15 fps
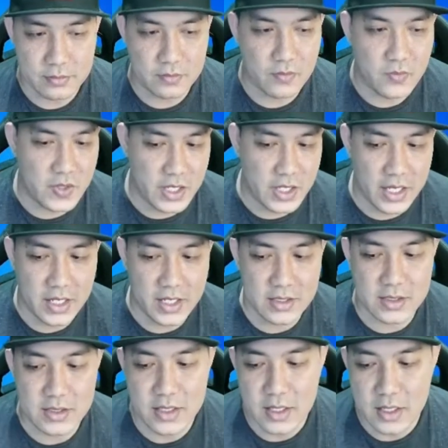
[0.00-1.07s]

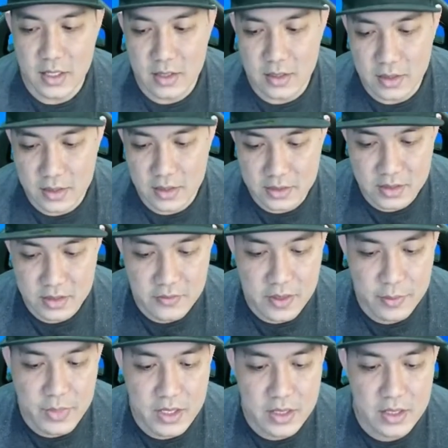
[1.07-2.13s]
Yes, the
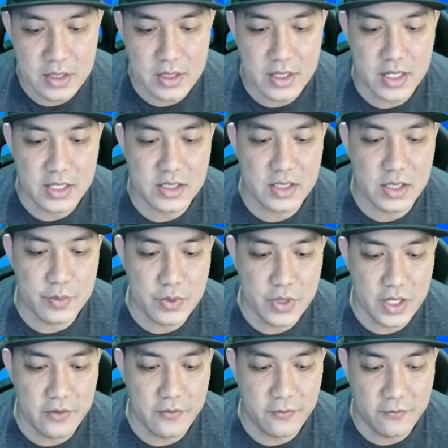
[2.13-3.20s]
sieving method can
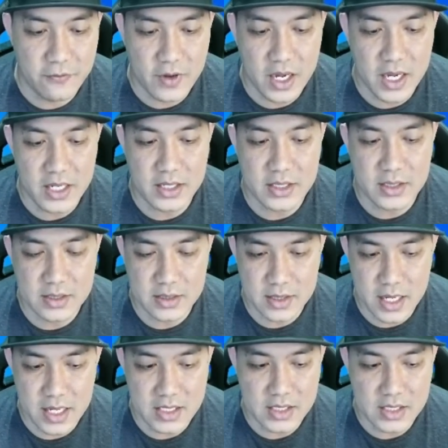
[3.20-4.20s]
separate fine size